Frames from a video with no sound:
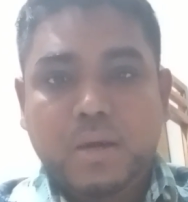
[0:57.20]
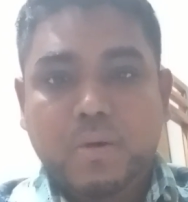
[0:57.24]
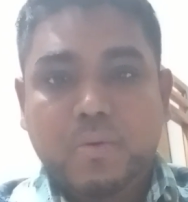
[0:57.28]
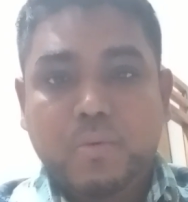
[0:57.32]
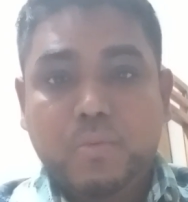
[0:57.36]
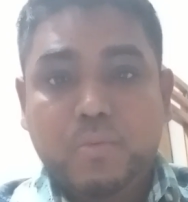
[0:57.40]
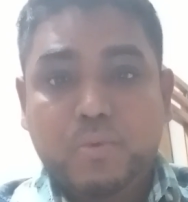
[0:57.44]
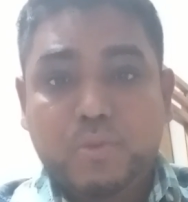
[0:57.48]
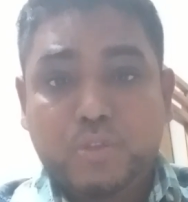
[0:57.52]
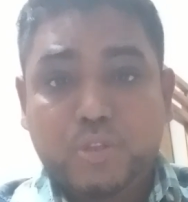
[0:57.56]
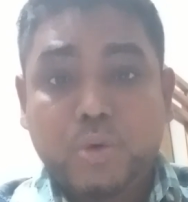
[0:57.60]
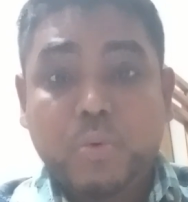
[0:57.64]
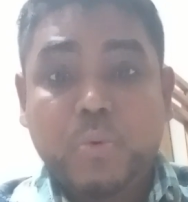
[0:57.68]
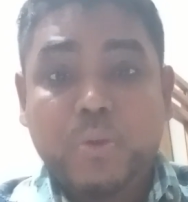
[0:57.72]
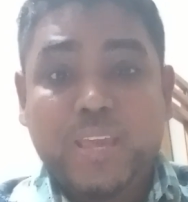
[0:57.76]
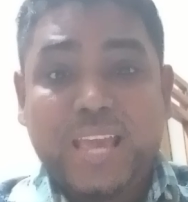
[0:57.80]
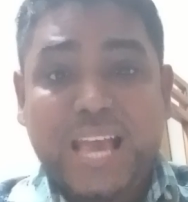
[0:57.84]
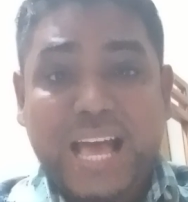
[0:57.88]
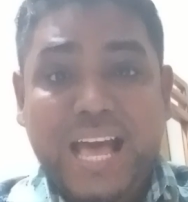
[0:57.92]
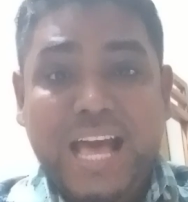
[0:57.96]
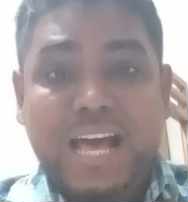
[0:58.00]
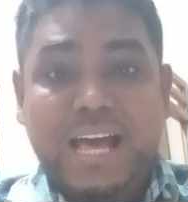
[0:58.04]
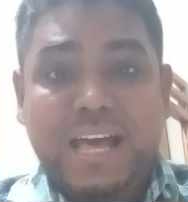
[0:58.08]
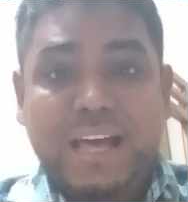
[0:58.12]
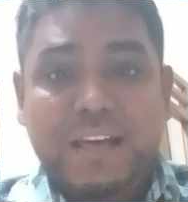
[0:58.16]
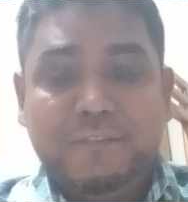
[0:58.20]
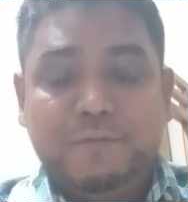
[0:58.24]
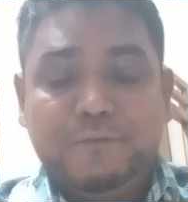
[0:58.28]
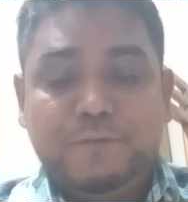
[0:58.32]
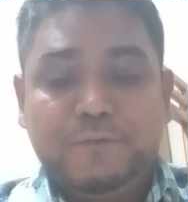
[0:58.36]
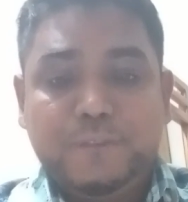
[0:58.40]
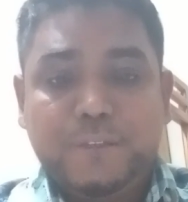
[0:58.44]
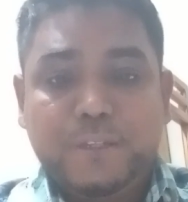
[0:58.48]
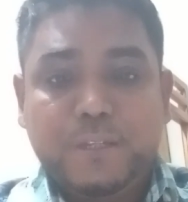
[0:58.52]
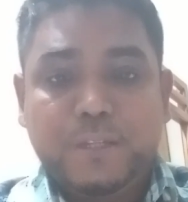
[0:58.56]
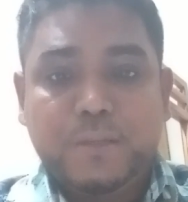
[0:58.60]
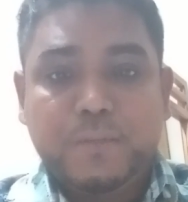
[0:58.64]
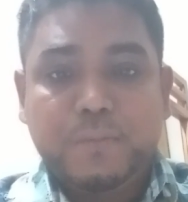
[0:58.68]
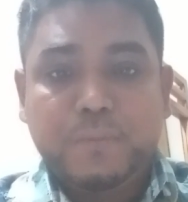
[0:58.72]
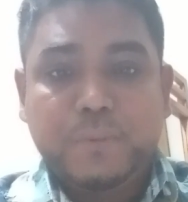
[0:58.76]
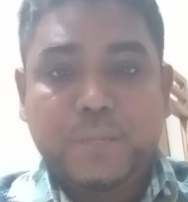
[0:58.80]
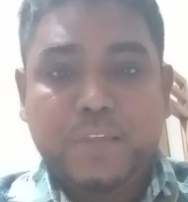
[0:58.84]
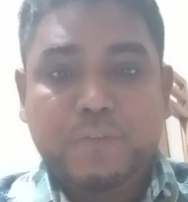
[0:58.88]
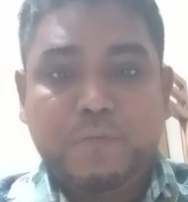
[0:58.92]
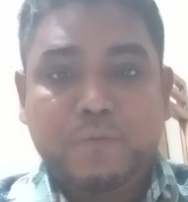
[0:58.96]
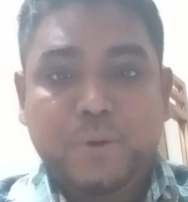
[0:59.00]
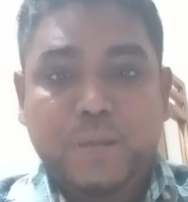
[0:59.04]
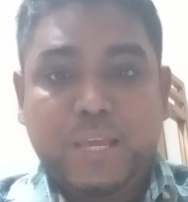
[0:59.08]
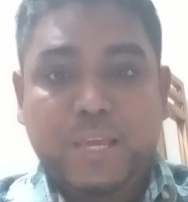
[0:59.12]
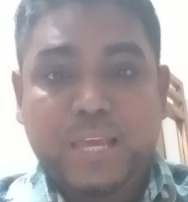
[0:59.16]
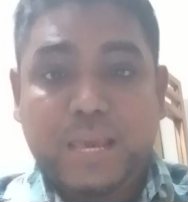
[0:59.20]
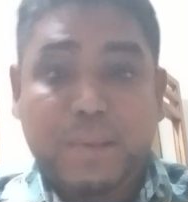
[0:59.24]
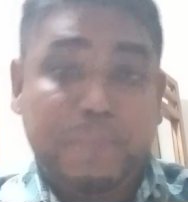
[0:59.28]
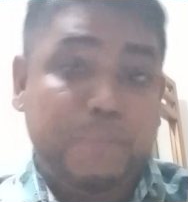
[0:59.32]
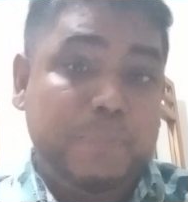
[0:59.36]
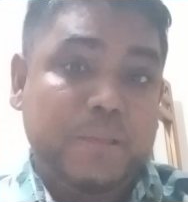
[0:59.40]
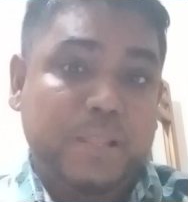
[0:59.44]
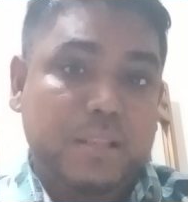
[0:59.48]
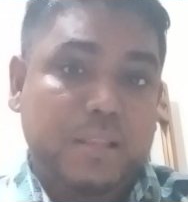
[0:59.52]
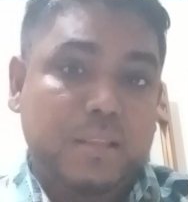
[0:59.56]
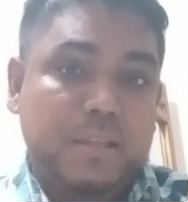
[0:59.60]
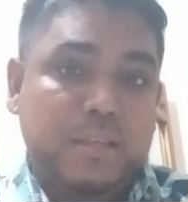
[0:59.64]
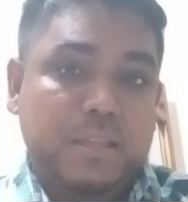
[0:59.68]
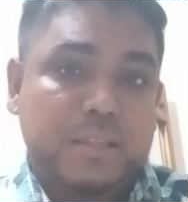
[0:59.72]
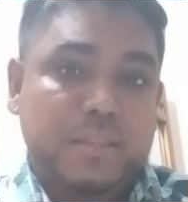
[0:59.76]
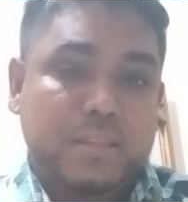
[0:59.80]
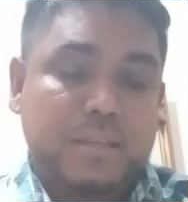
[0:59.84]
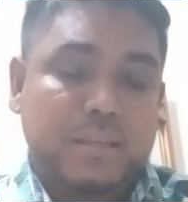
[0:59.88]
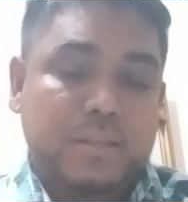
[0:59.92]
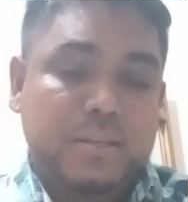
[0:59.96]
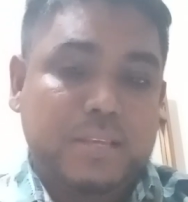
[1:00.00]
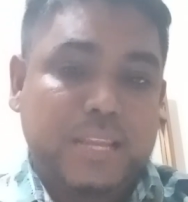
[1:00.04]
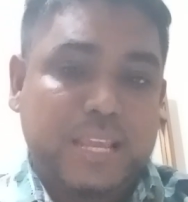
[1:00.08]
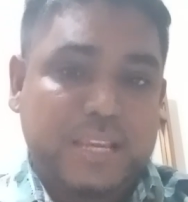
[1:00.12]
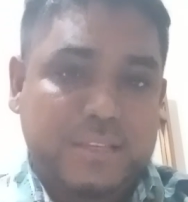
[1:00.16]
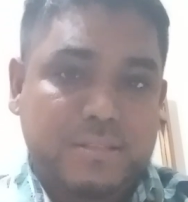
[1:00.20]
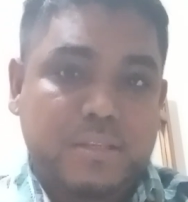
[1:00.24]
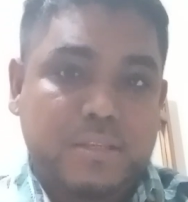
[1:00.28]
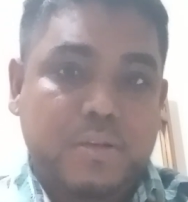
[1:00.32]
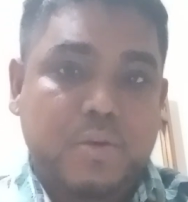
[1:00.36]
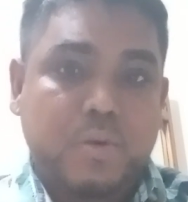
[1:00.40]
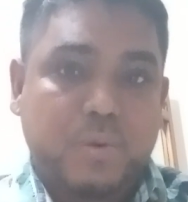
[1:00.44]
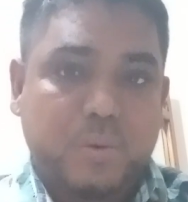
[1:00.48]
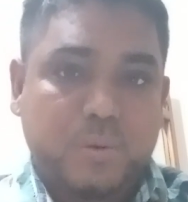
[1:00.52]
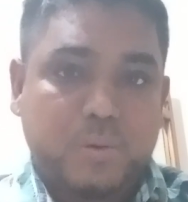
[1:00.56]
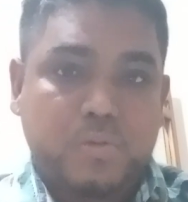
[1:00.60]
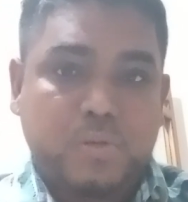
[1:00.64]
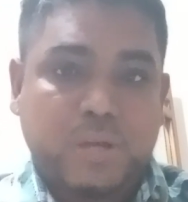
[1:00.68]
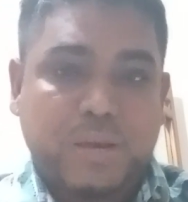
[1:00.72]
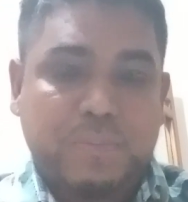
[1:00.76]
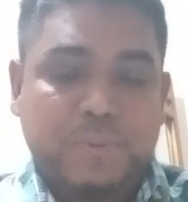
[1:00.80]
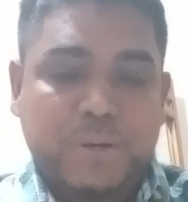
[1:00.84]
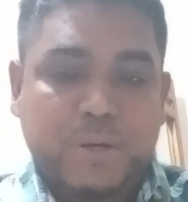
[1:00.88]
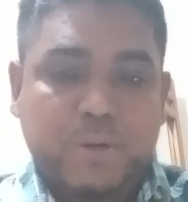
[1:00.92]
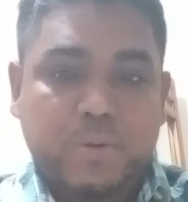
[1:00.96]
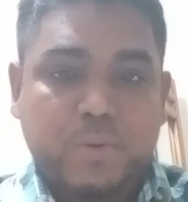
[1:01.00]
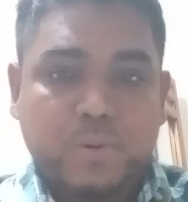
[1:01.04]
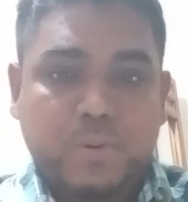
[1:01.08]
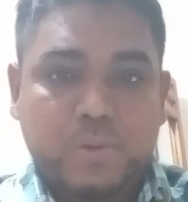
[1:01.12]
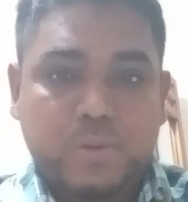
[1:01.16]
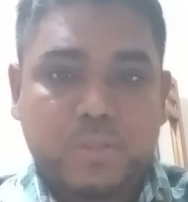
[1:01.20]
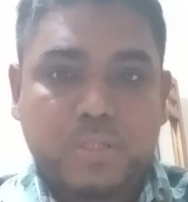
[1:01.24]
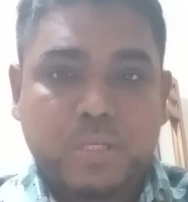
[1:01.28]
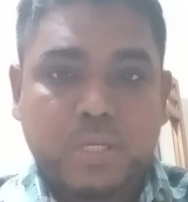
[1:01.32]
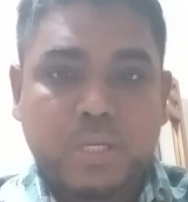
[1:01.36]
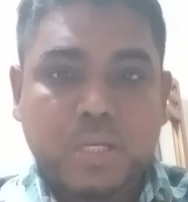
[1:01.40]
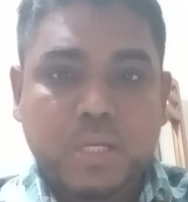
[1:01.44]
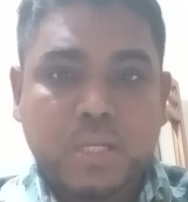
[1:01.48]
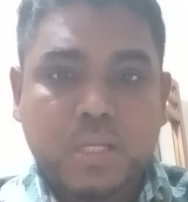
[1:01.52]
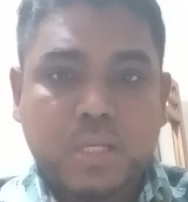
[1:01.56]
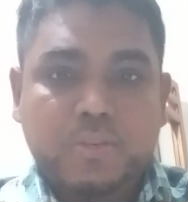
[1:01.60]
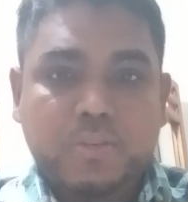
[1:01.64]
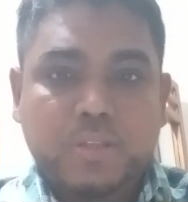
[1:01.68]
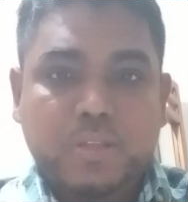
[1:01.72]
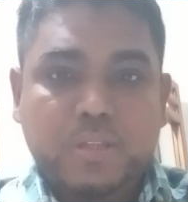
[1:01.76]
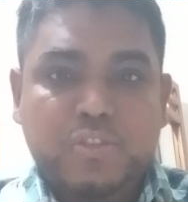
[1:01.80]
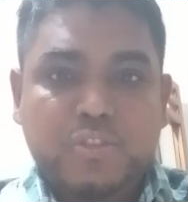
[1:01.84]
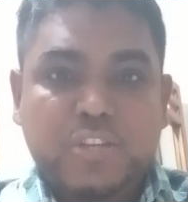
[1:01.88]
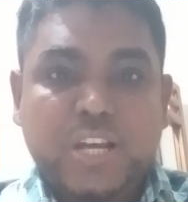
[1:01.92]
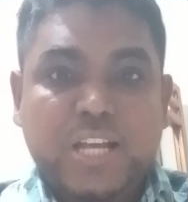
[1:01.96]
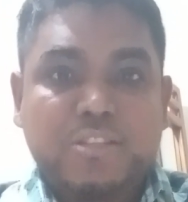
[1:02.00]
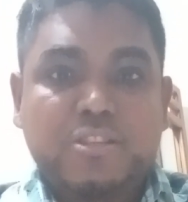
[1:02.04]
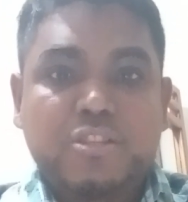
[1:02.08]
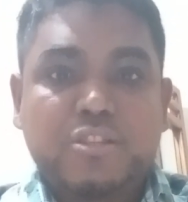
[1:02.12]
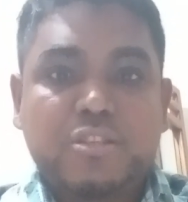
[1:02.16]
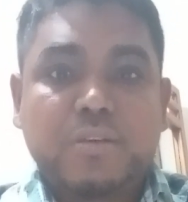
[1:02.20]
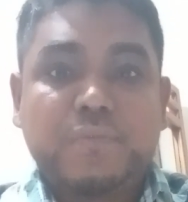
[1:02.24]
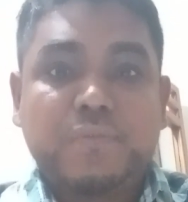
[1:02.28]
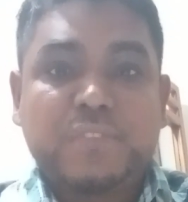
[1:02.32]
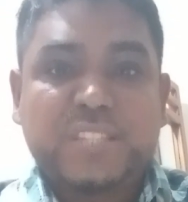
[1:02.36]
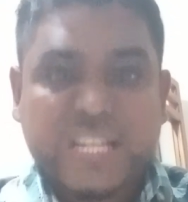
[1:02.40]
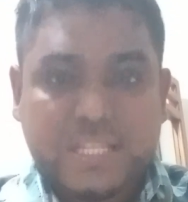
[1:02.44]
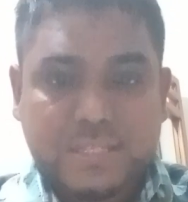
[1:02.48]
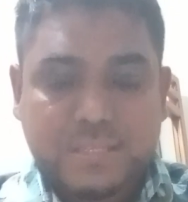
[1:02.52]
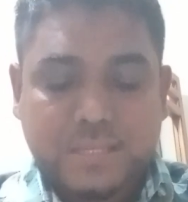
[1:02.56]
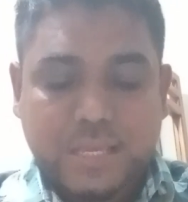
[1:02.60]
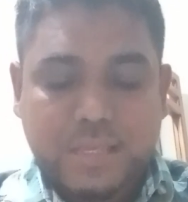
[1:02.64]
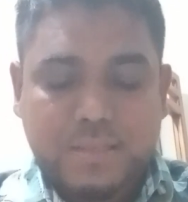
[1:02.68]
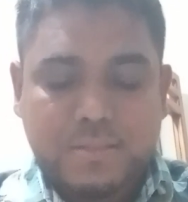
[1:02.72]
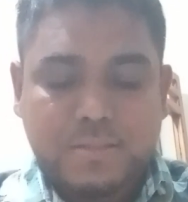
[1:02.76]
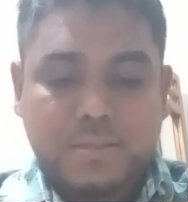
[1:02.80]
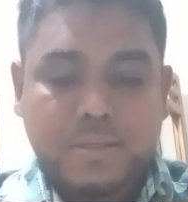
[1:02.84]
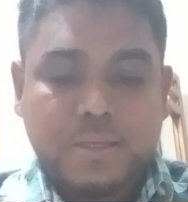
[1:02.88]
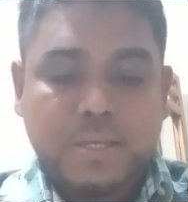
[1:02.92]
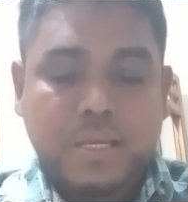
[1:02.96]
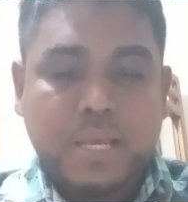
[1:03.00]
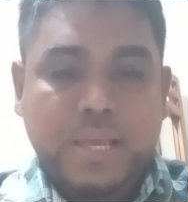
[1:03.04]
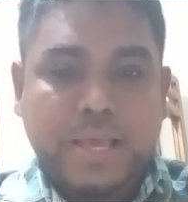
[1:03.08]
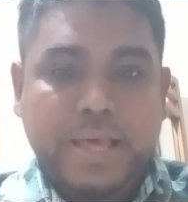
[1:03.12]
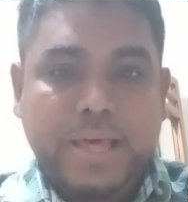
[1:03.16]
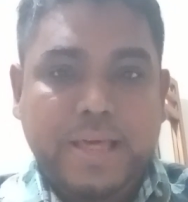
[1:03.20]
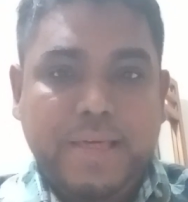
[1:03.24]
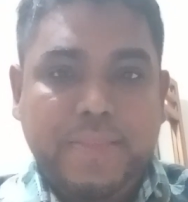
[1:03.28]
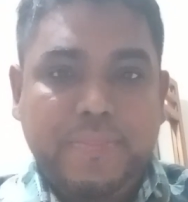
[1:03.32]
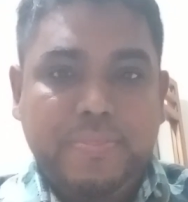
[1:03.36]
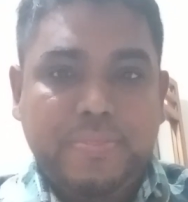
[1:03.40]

do we have if we appeal in the next court, upper court, the chances of success. And